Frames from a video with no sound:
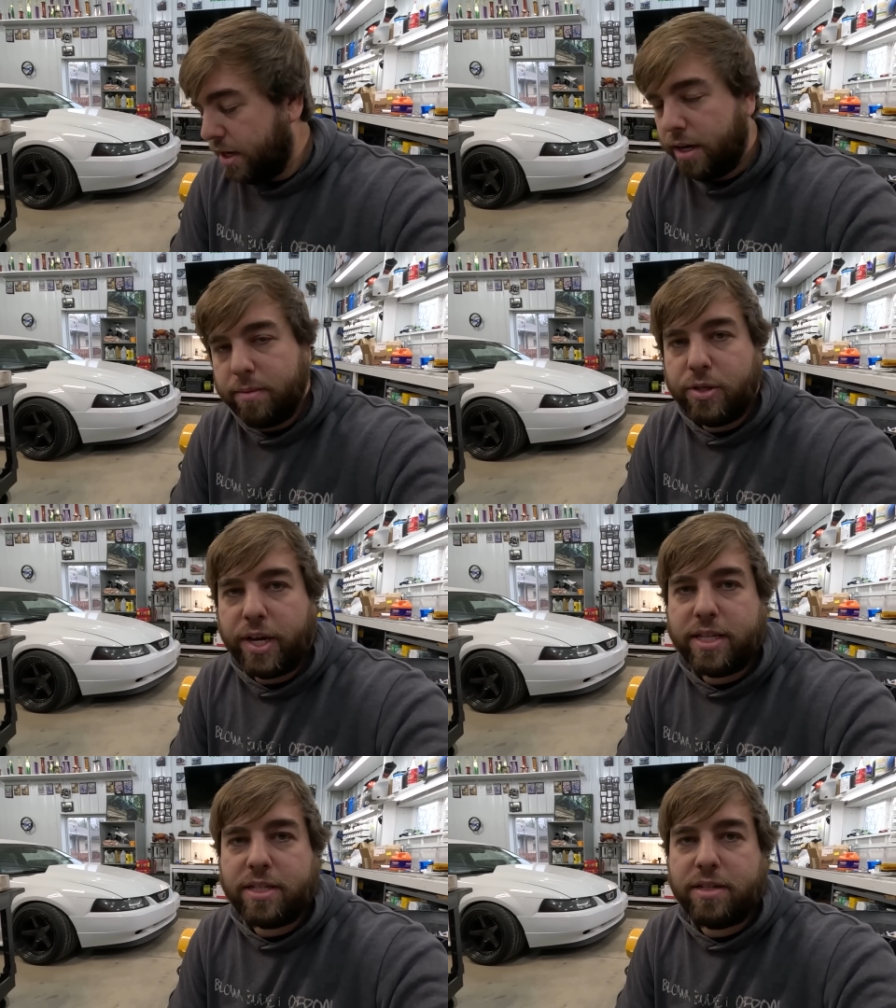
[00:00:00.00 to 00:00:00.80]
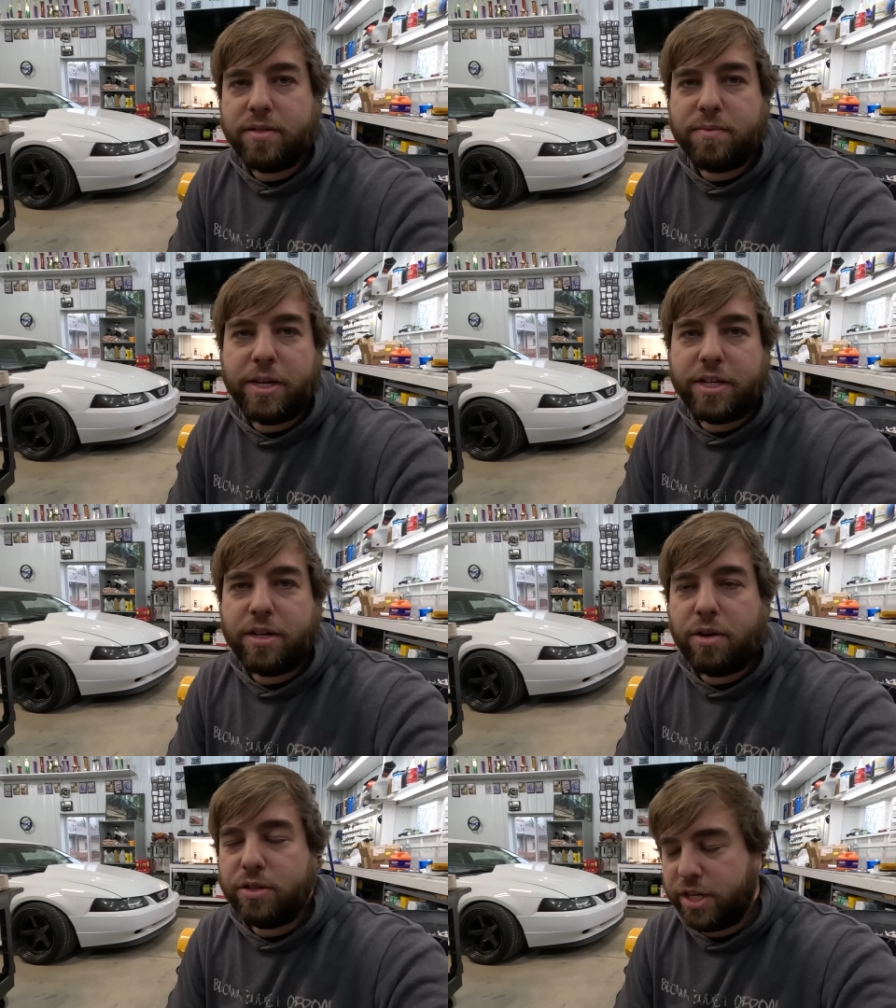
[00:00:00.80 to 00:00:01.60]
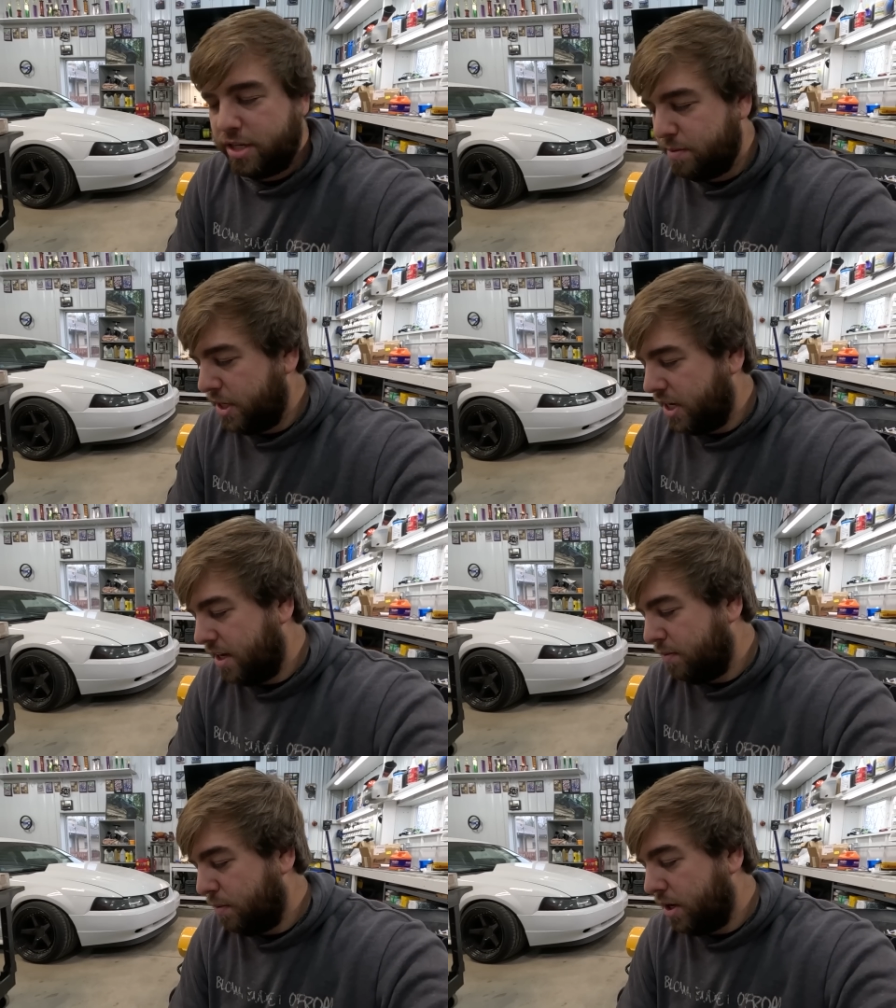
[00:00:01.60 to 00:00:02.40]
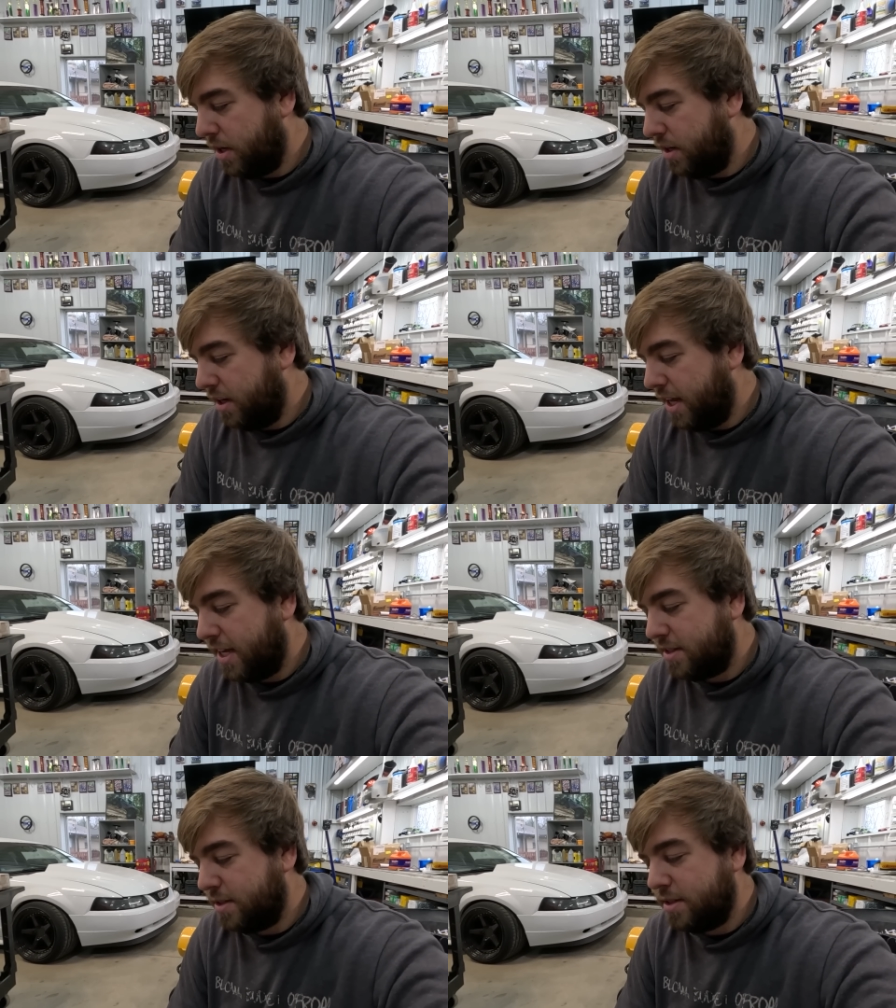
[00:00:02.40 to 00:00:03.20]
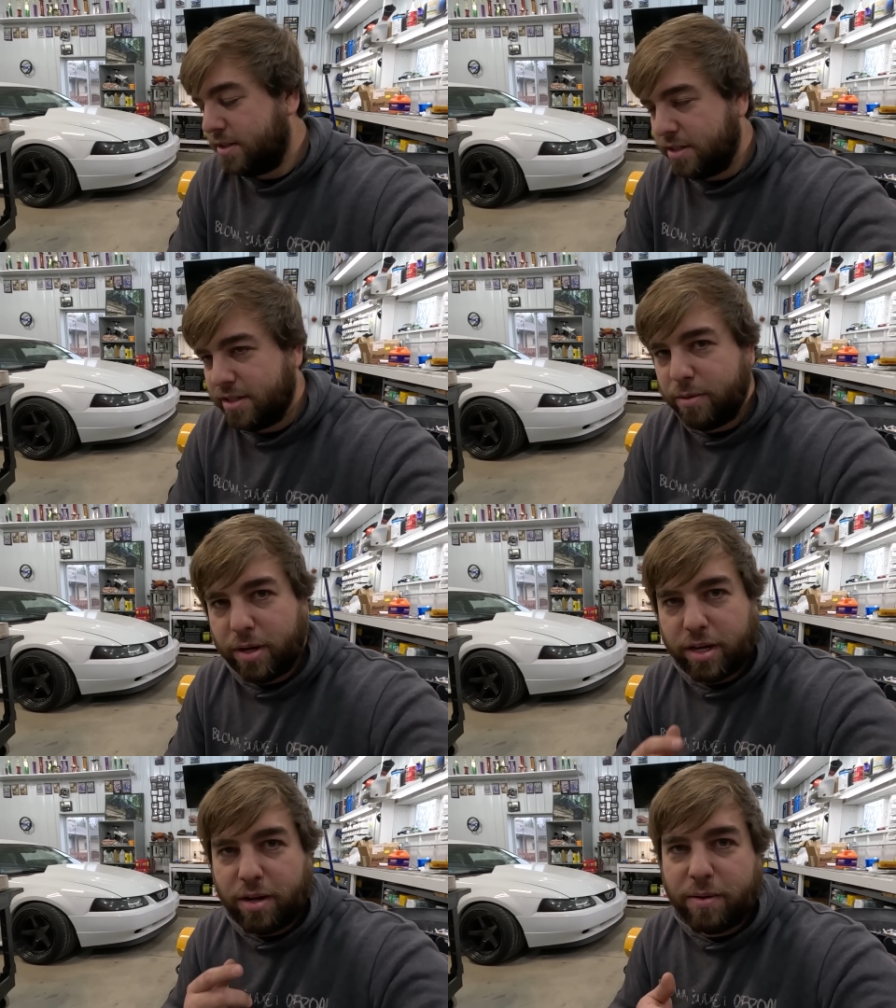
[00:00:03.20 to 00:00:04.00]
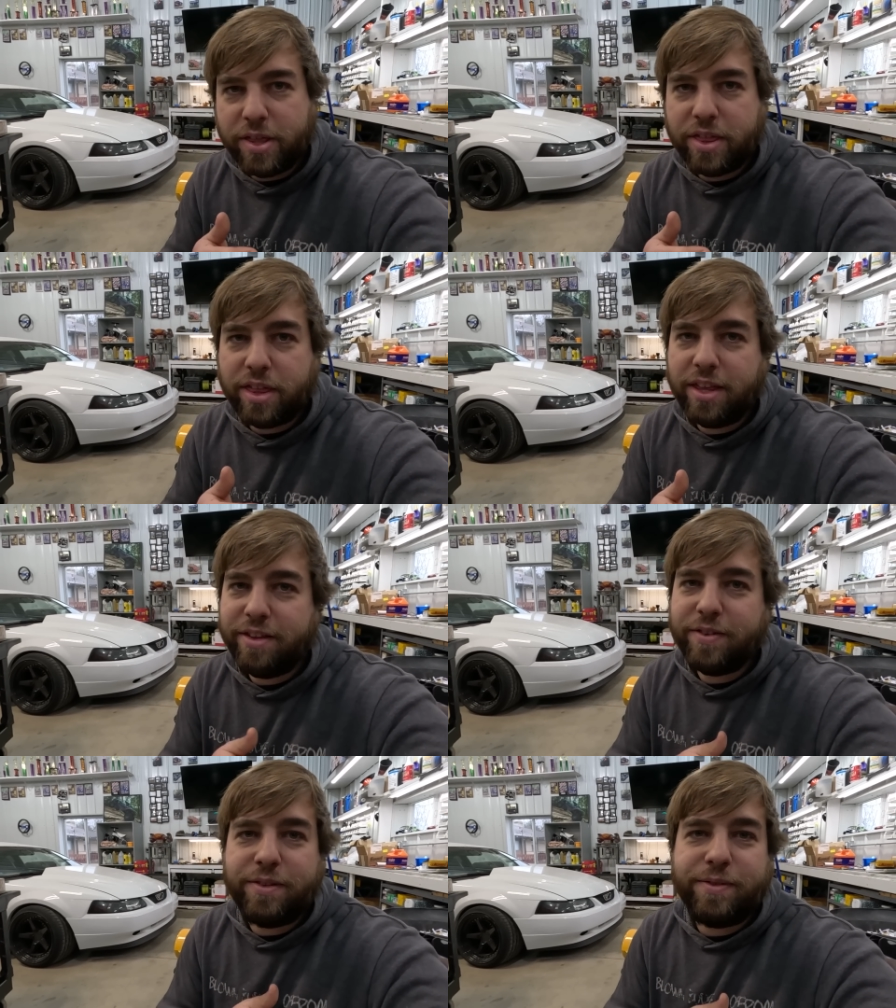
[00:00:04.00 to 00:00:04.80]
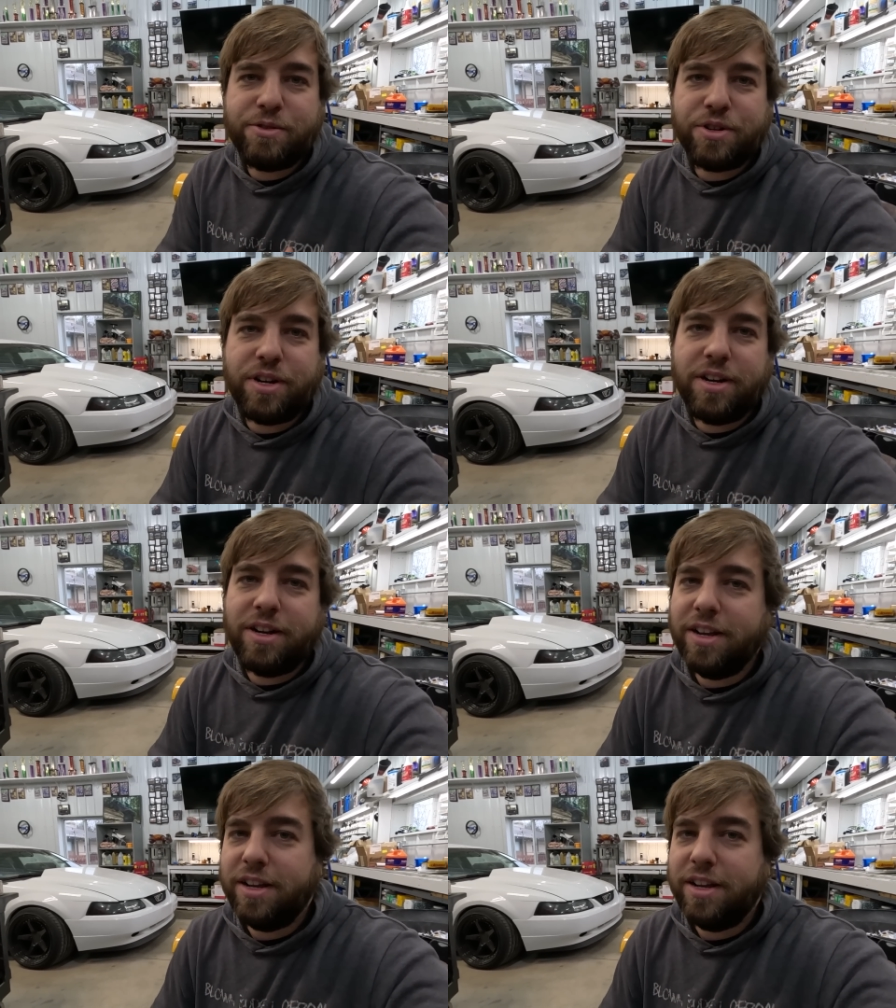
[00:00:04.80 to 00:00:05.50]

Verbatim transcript: Um, you guys can make your own judgment on what axles you want to go with for the future.